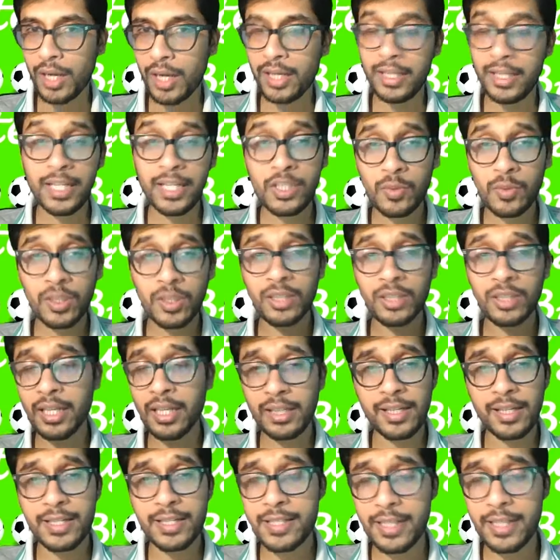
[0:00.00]
And that's why the
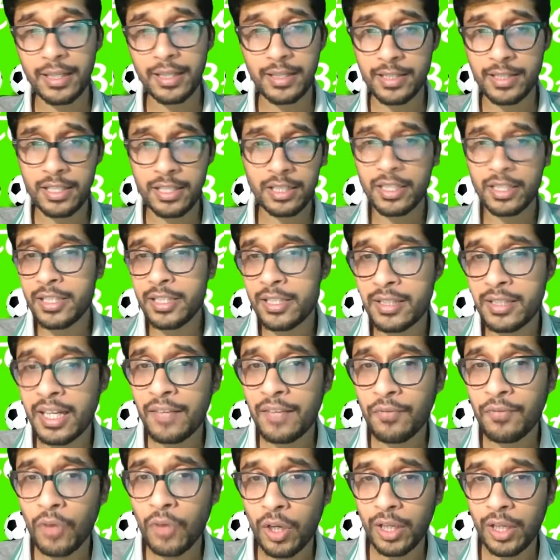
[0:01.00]
title I said, is it
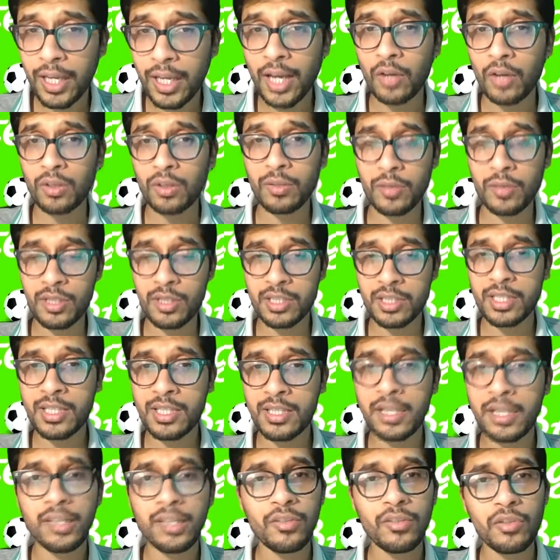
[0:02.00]
time for Ole out? Because this
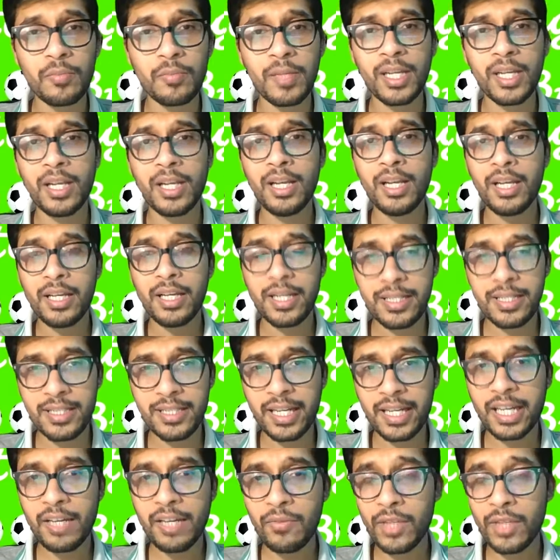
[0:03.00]
kind of, to me, is
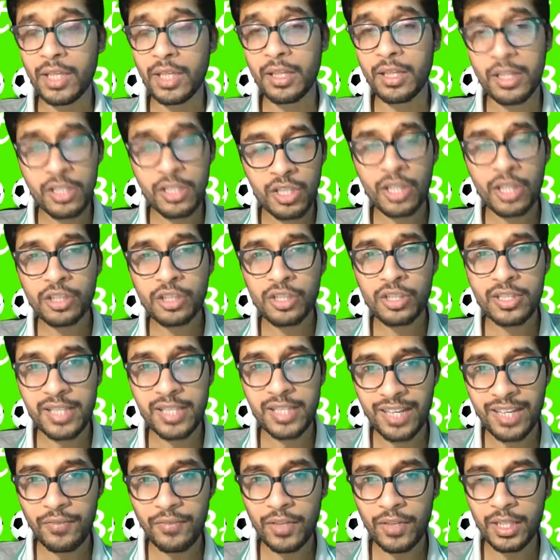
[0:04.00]
naivety. And it's not just
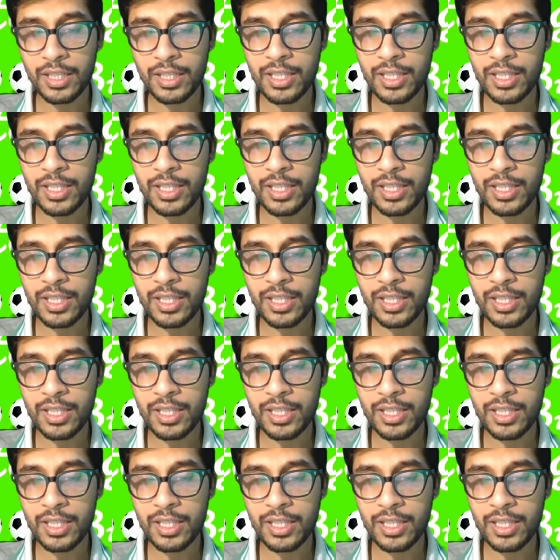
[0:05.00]
naivety.